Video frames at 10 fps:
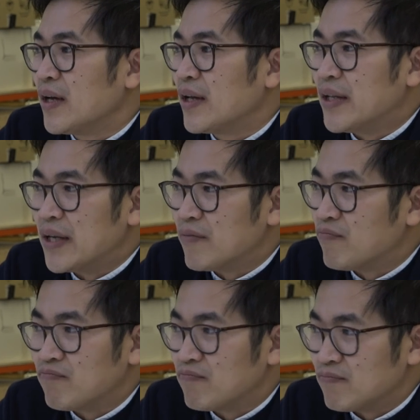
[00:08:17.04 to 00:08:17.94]
and
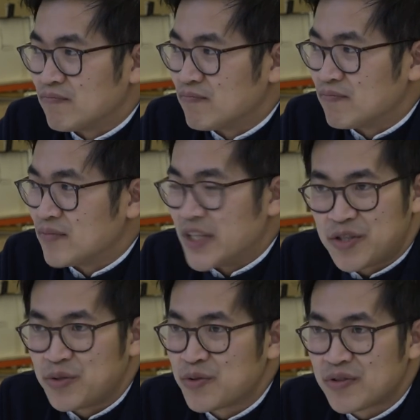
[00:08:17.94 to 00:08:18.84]
then they
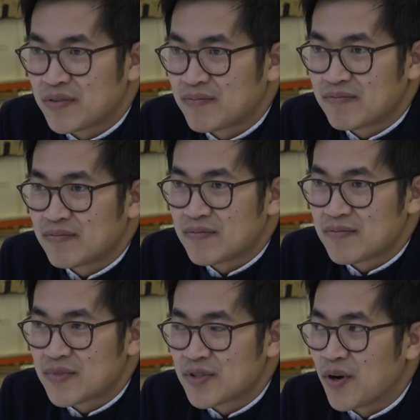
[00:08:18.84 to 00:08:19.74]
choose.
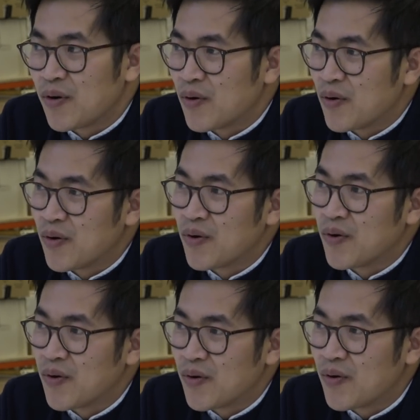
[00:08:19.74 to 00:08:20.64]
So
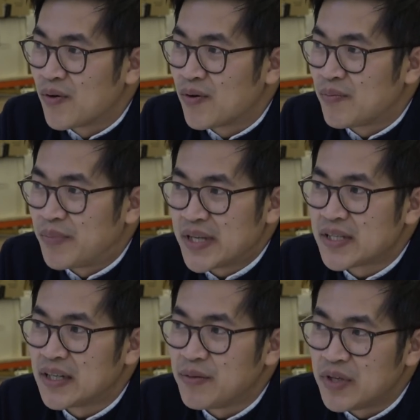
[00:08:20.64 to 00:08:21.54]

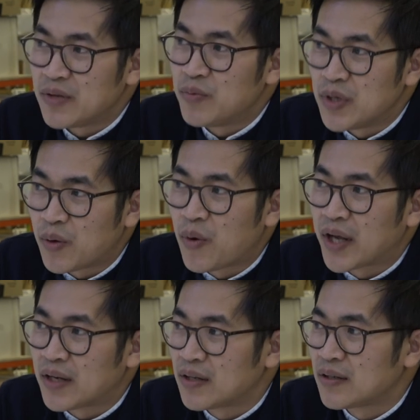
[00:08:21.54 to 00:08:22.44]
basically we quite